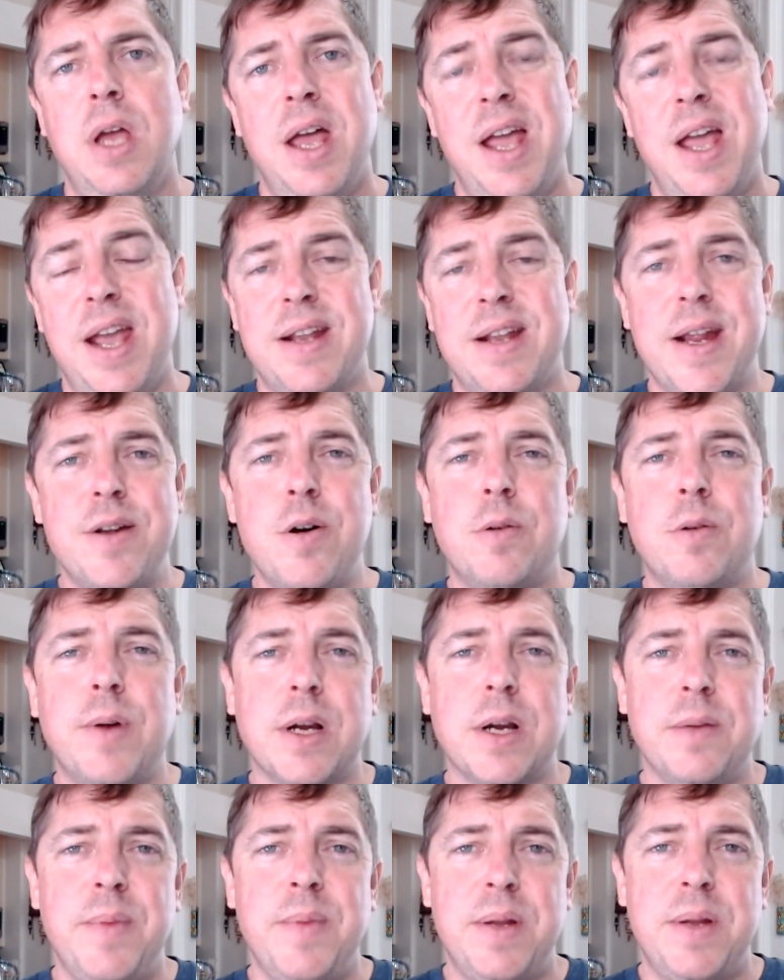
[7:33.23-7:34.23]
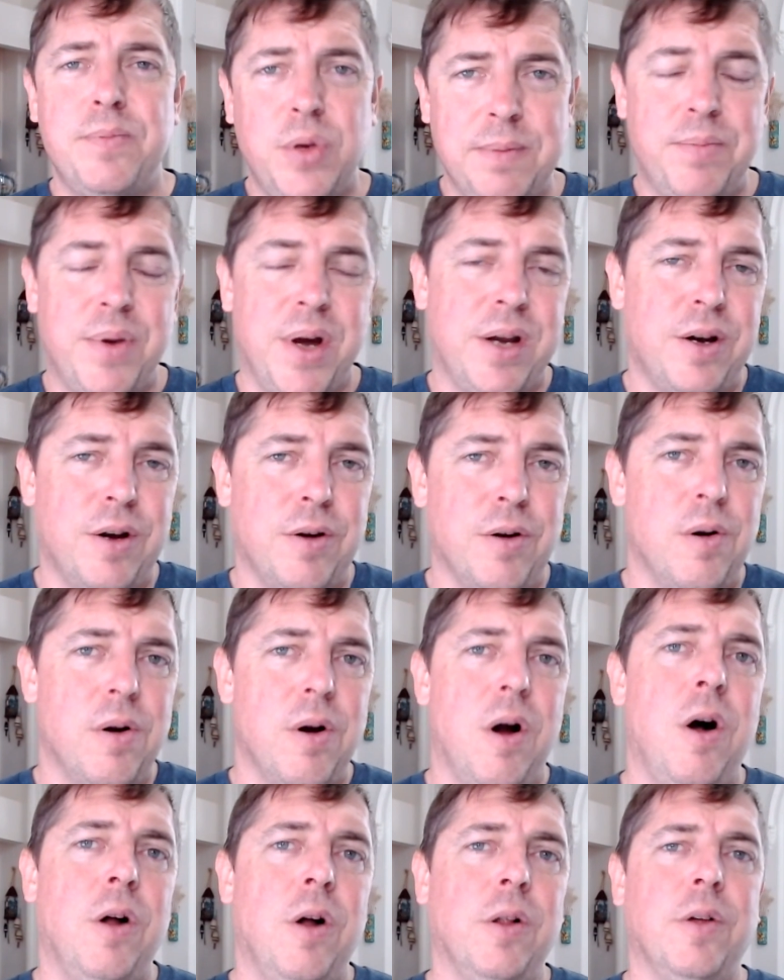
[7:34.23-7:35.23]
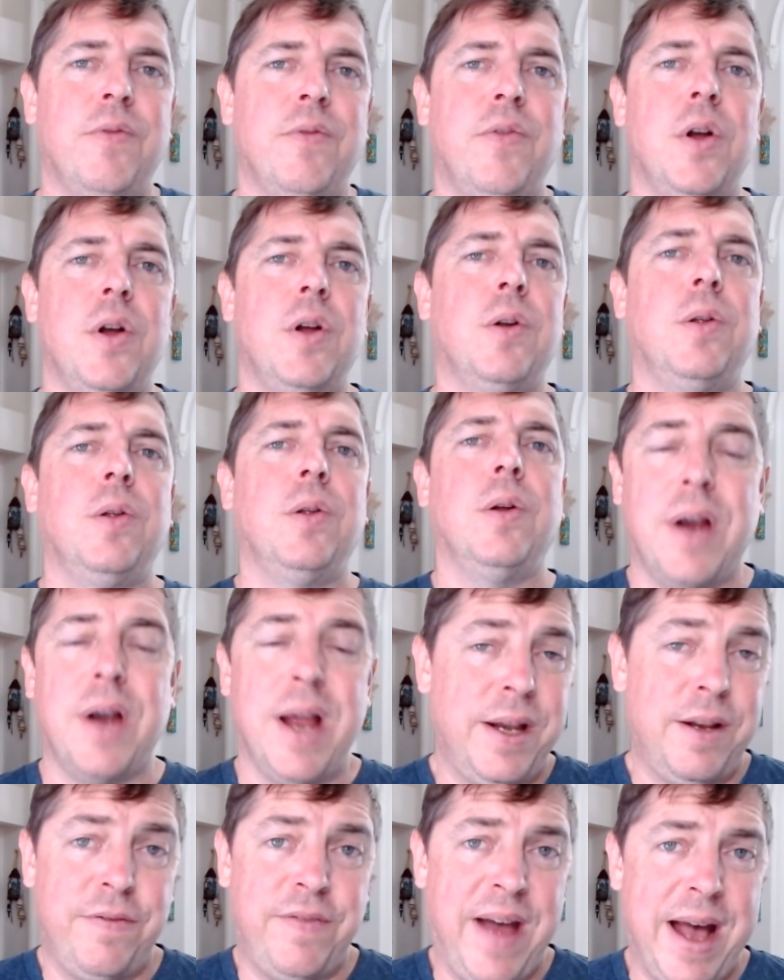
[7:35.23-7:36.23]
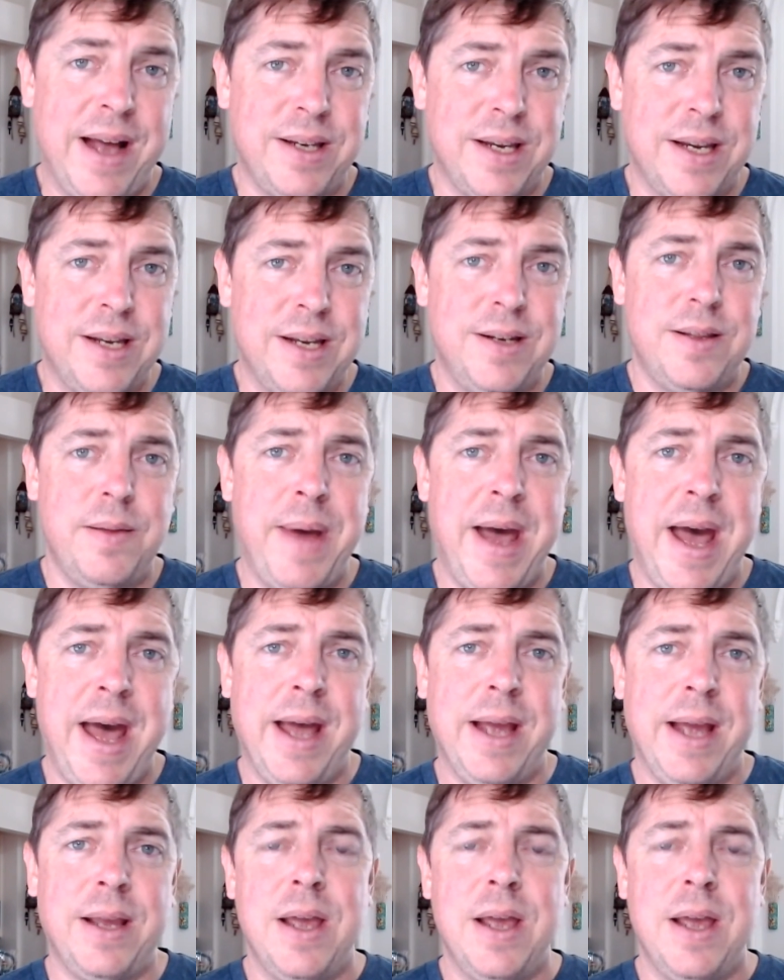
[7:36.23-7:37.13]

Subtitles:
And I don't recommend putting butter or olive oil or any fat into the bag.